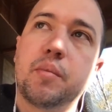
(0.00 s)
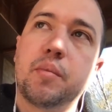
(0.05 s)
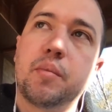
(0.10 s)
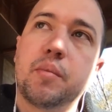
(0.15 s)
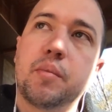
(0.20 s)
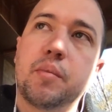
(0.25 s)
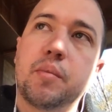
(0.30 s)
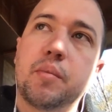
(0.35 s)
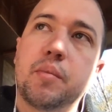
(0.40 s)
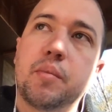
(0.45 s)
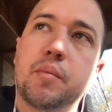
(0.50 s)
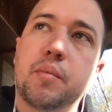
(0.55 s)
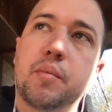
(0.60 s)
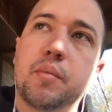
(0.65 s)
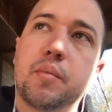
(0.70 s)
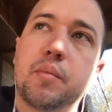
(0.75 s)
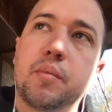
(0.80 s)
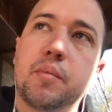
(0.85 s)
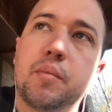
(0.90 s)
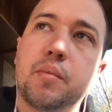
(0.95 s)
and say,
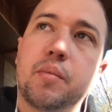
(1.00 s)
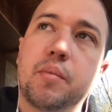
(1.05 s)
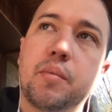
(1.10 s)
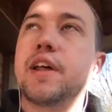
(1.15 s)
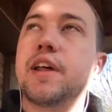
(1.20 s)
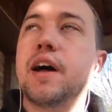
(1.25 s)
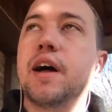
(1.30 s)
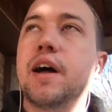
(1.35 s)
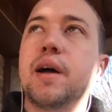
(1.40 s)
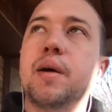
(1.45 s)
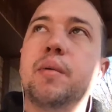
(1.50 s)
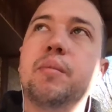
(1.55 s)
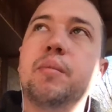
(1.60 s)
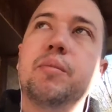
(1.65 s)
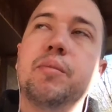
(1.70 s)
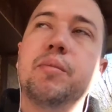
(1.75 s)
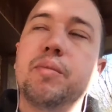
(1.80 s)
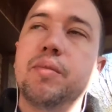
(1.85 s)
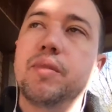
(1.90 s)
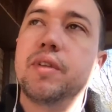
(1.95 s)
hey, you know,
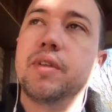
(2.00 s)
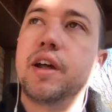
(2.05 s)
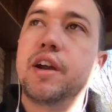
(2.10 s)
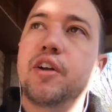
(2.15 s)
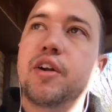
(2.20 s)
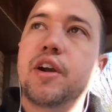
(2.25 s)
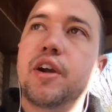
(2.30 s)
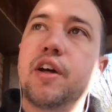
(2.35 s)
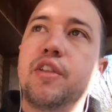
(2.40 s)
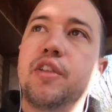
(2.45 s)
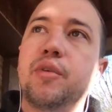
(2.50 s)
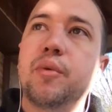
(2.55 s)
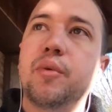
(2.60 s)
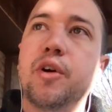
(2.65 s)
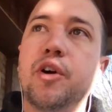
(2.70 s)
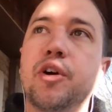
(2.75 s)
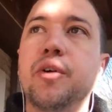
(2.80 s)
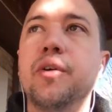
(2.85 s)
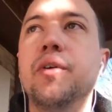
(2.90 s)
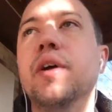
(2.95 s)
let me another time
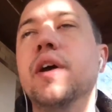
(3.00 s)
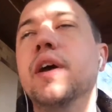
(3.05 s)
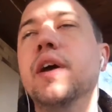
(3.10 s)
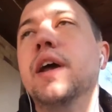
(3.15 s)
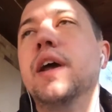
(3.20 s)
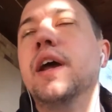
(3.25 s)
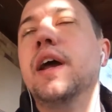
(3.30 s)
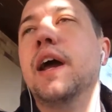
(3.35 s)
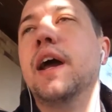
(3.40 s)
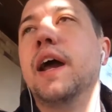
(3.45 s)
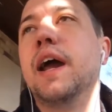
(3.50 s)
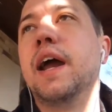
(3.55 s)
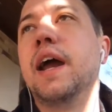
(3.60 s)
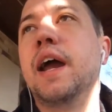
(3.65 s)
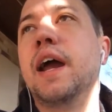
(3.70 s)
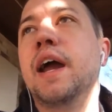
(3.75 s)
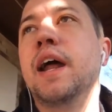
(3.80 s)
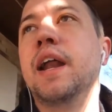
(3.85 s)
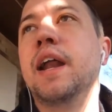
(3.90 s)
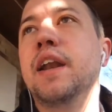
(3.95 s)
later down the road,
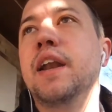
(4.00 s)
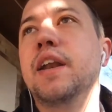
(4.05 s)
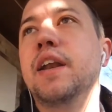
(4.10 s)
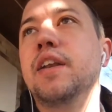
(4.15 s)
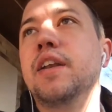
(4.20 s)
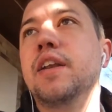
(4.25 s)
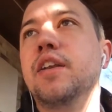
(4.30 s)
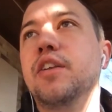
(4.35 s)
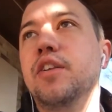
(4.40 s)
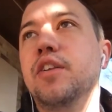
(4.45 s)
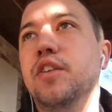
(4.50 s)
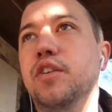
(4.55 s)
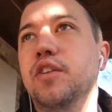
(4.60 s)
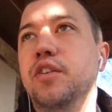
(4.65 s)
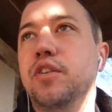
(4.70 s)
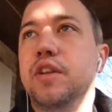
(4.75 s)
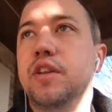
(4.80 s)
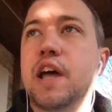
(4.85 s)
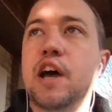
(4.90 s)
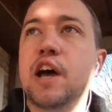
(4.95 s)
and
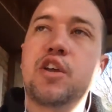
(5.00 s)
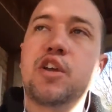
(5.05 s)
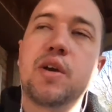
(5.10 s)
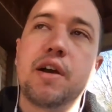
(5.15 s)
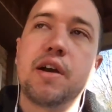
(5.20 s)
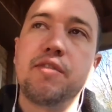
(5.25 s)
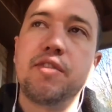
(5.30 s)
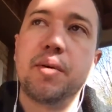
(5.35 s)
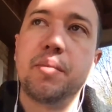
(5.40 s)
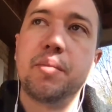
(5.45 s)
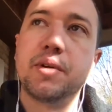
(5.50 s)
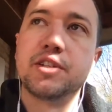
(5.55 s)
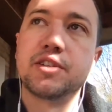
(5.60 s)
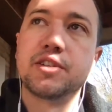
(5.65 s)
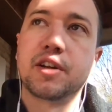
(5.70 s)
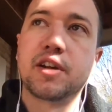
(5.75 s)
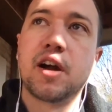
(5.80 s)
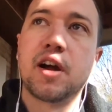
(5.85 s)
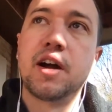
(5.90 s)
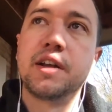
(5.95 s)
now you
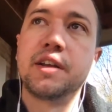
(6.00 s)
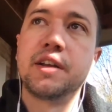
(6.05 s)
have them as a